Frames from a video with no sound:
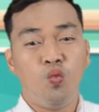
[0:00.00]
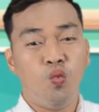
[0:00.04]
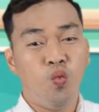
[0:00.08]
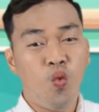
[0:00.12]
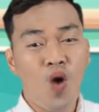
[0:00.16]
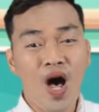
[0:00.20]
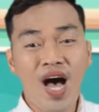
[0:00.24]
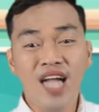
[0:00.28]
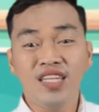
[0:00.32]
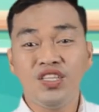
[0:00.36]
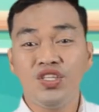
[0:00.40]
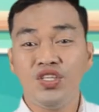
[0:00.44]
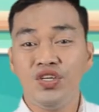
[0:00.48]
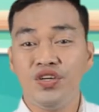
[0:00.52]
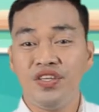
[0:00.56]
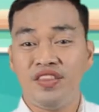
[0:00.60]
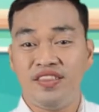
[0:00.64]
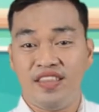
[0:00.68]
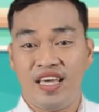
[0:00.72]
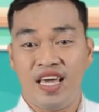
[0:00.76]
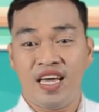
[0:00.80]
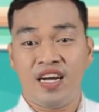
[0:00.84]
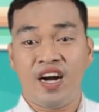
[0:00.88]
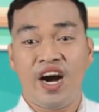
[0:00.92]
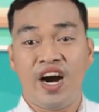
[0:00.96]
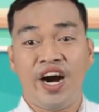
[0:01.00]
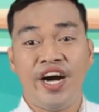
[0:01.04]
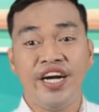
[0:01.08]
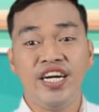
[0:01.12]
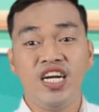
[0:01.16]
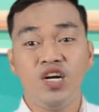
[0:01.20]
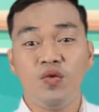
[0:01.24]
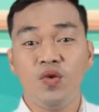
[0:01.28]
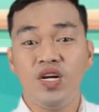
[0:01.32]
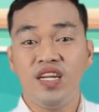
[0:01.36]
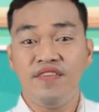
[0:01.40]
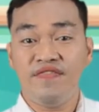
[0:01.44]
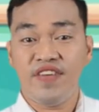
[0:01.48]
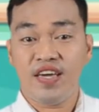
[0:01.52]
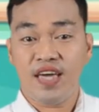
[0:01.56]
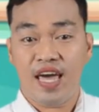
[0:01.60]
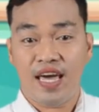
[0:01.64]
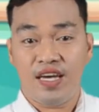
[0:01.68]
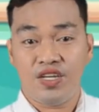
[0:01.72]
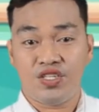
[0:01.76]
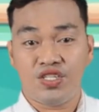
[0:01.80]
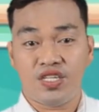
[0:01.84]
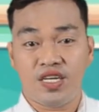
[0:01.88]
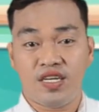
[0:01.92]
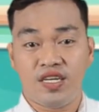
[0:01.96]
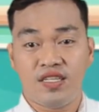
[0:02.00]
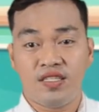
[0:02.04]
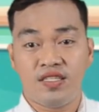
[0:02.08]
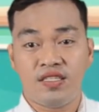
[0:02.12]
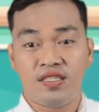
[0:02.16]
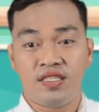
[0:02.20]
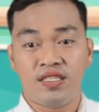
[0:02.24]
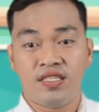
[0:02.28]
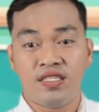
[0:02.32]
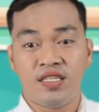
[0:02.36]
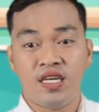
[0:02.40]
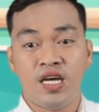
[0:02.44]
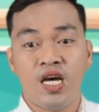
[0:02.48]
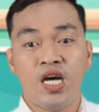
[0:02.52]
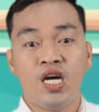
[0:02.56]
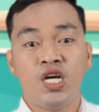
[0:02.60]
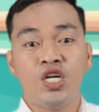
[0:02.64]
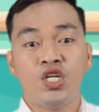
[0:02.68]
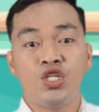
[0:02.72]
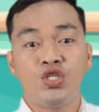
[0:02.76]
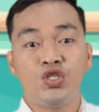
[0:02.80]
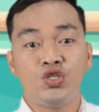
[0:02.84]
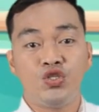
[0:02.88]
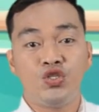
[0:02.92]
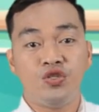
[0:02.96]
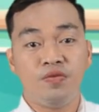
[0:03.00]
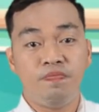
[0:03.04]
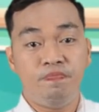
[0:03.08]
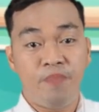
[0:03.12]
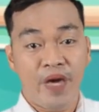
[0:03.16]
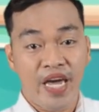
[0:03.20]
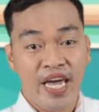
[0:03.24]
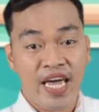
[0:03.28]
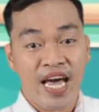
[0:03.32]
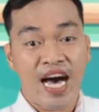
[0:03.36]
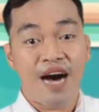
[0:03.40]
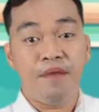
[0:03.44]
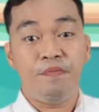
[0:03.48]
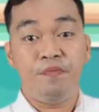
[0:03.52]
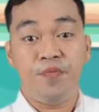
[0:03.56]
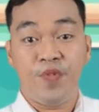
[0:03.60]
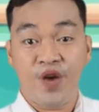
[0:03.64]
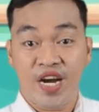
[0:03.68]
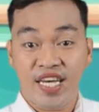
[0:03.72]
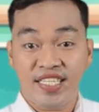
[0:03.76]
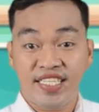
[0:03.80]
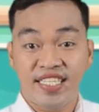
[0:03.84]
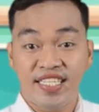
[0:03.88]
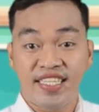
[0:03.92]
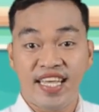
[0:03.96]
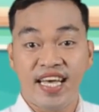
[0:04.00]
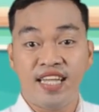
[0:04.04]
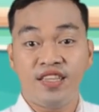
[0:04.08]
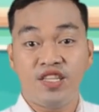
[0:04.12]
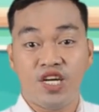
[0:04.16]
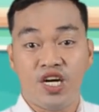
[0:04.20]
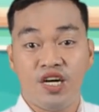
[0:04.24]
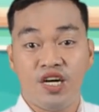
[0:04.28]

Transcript: What do you think are the qualifications to be a President